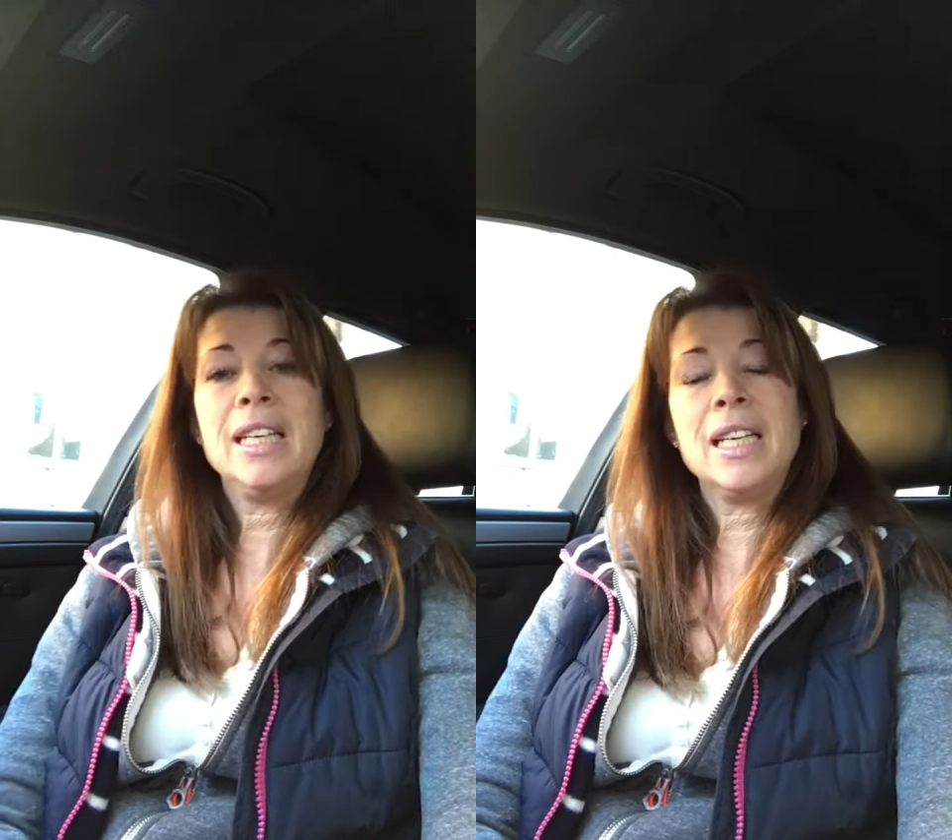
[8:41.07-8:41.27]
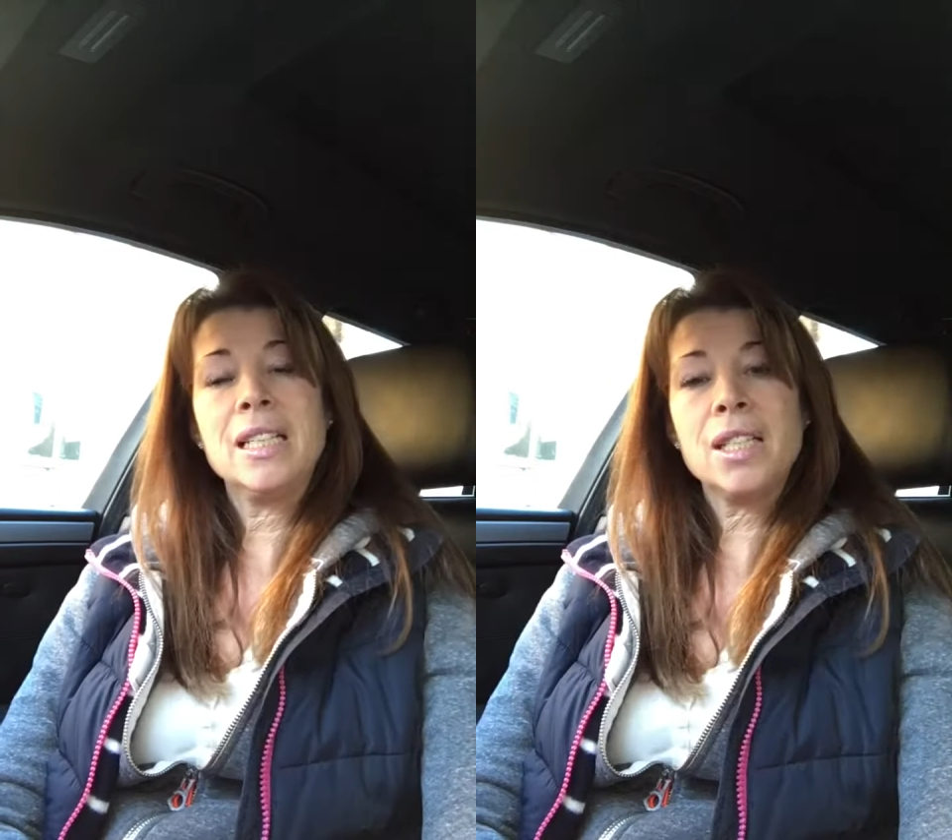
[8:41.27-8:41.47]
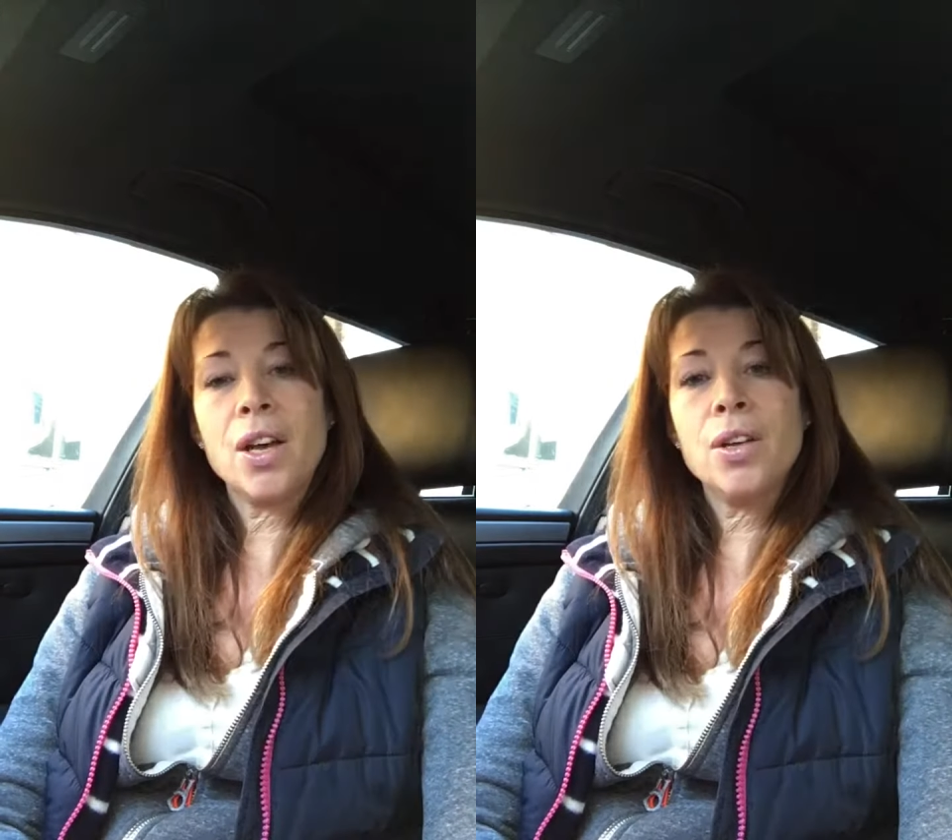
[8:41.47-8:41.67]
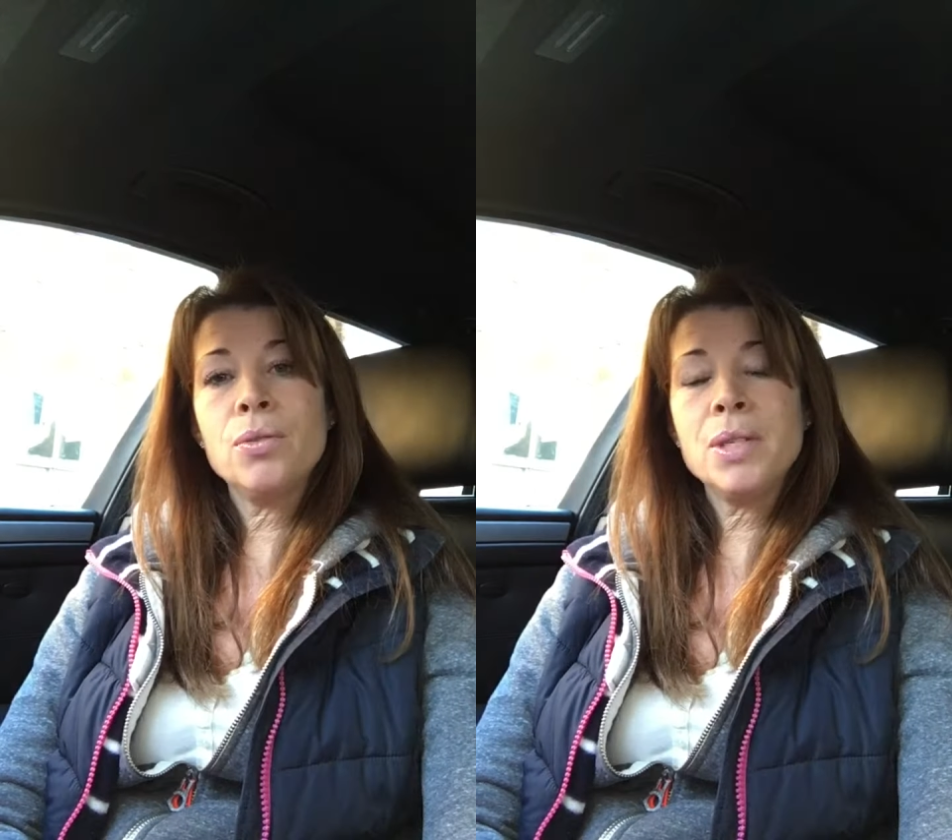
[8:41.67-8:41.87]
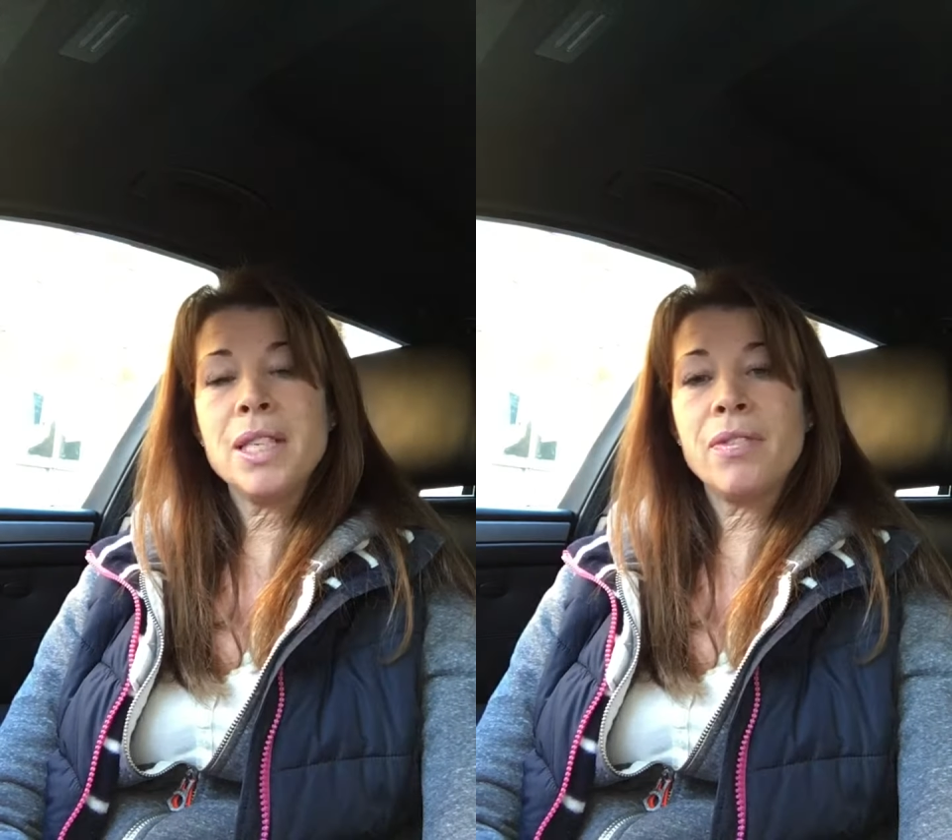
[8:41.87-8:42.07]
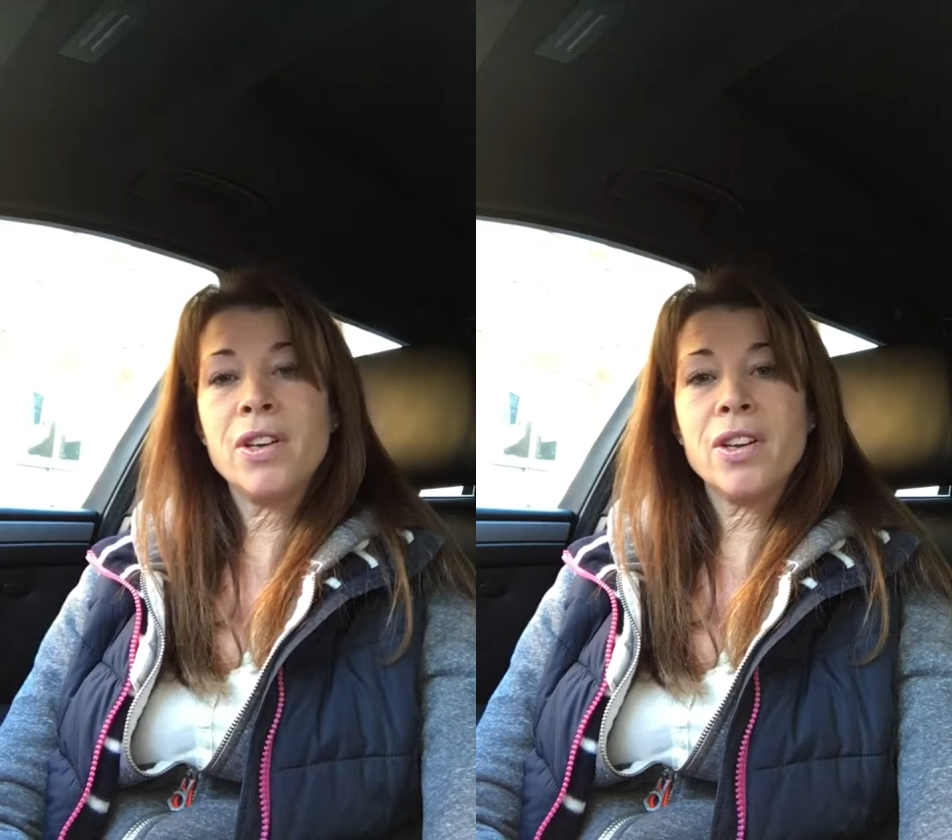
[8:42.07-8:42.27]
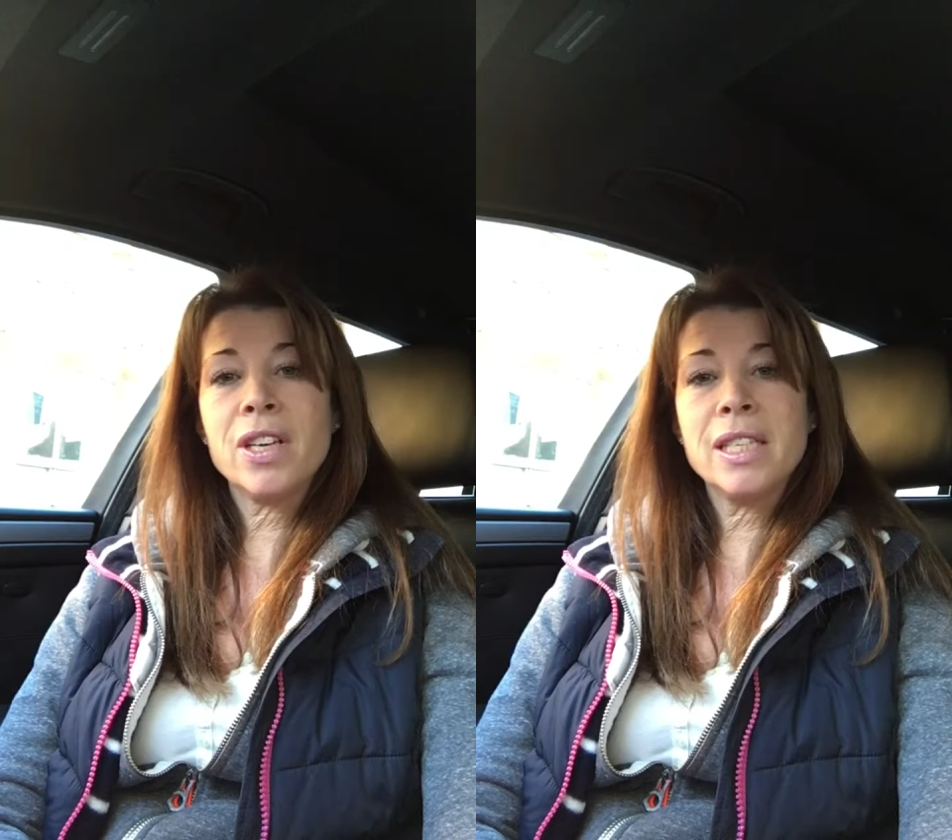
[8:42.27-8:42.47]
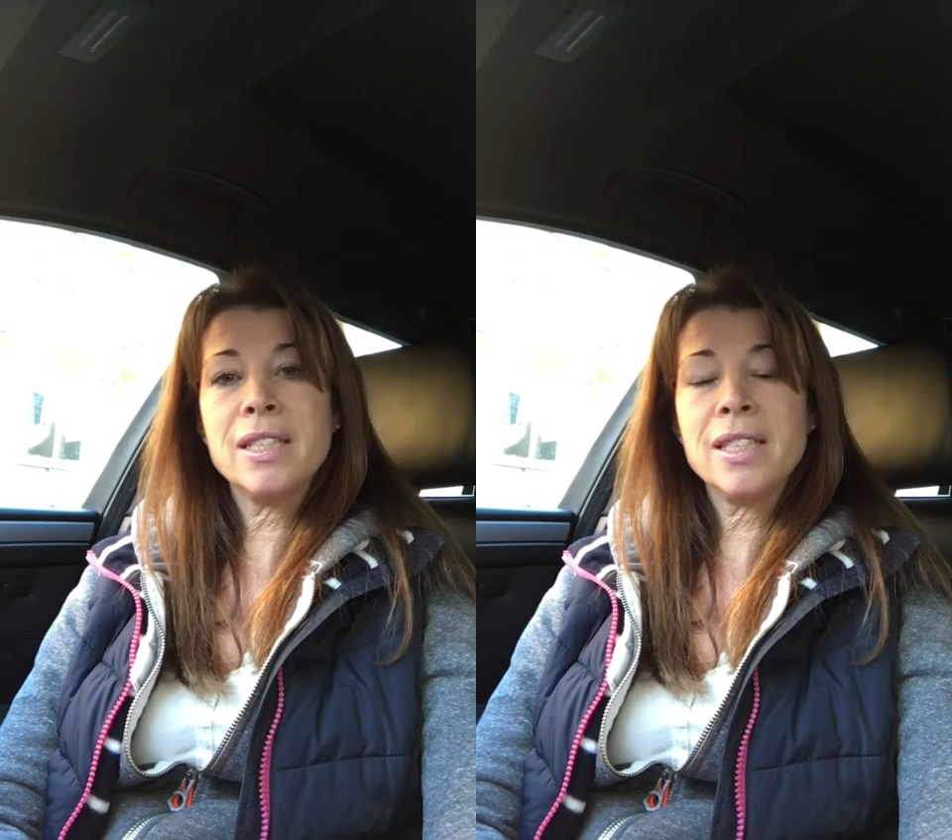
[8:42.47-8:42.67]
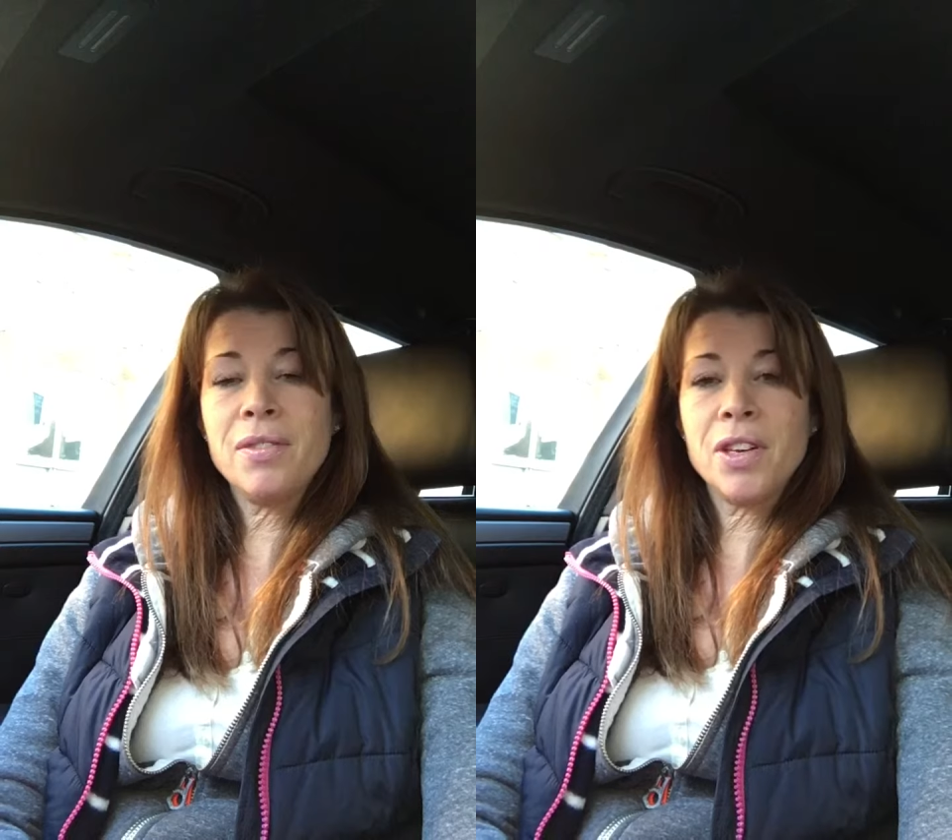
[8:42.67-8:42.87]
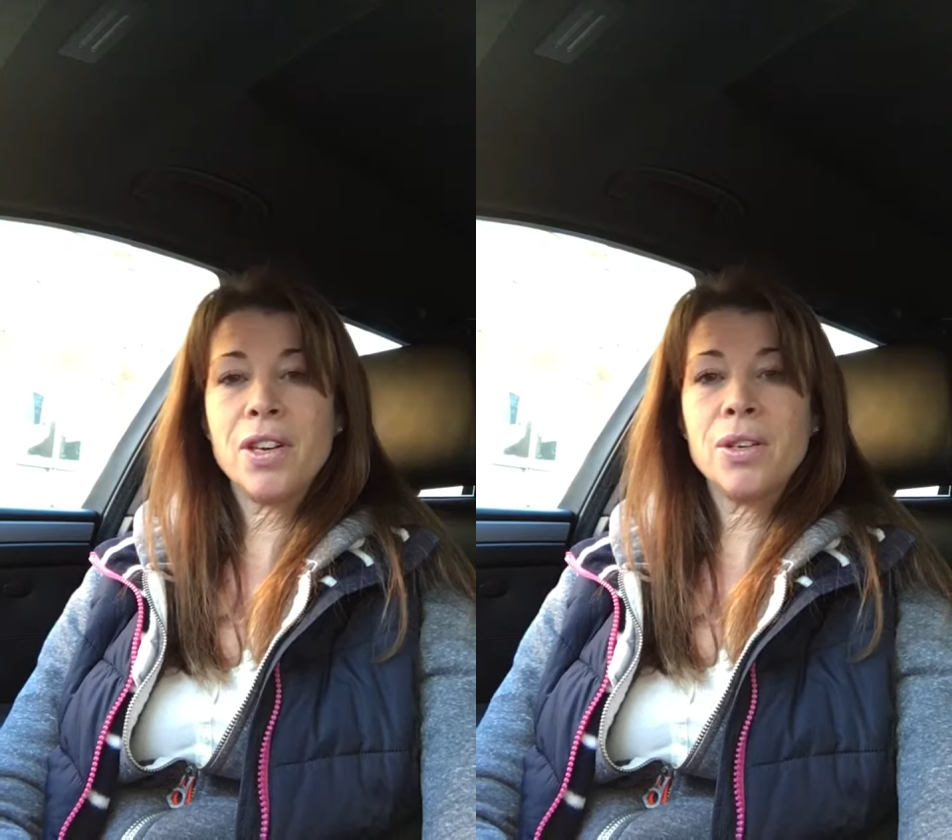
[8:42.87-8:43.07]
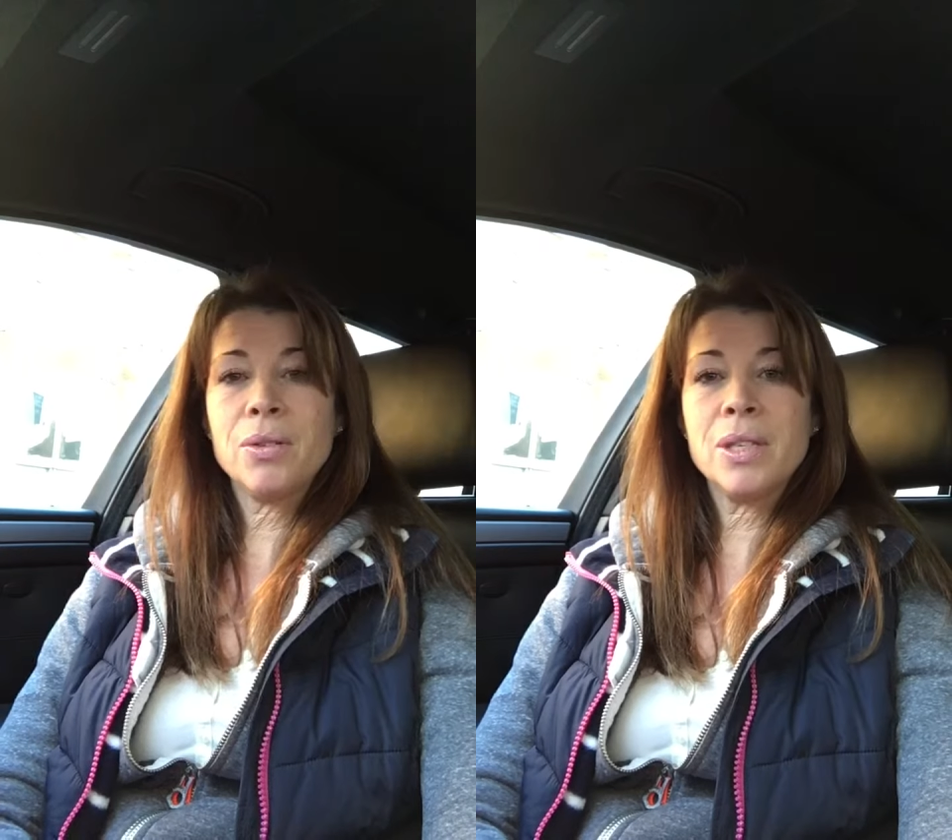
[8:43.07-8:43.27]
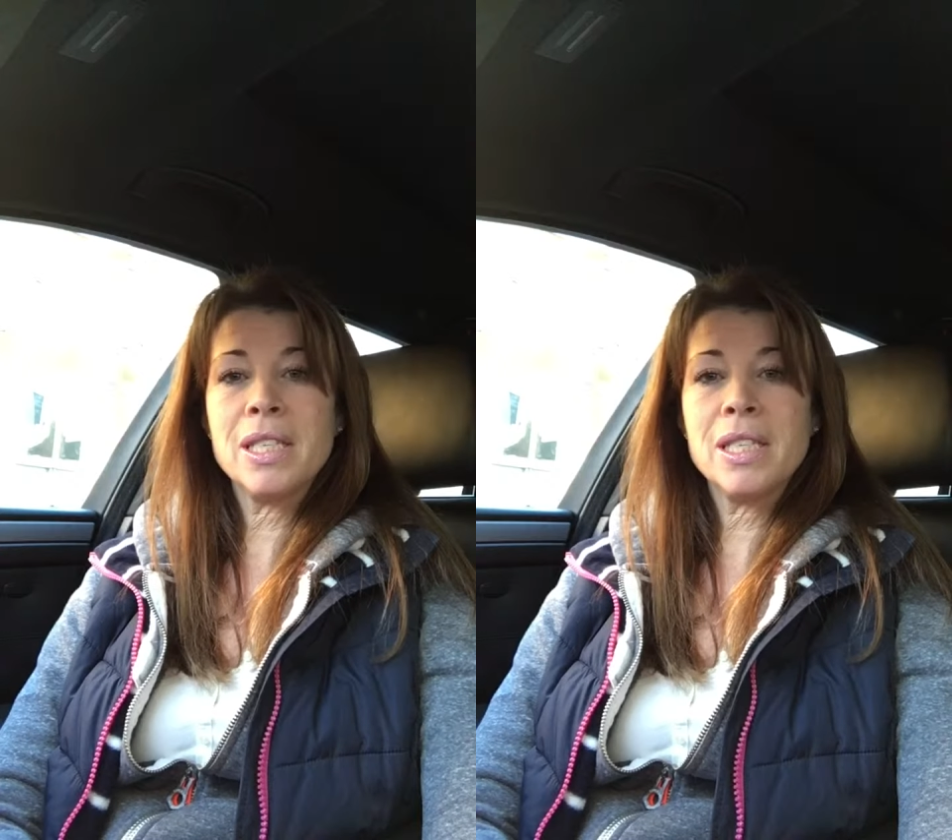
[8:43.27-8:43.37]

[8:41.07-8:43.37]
is 07970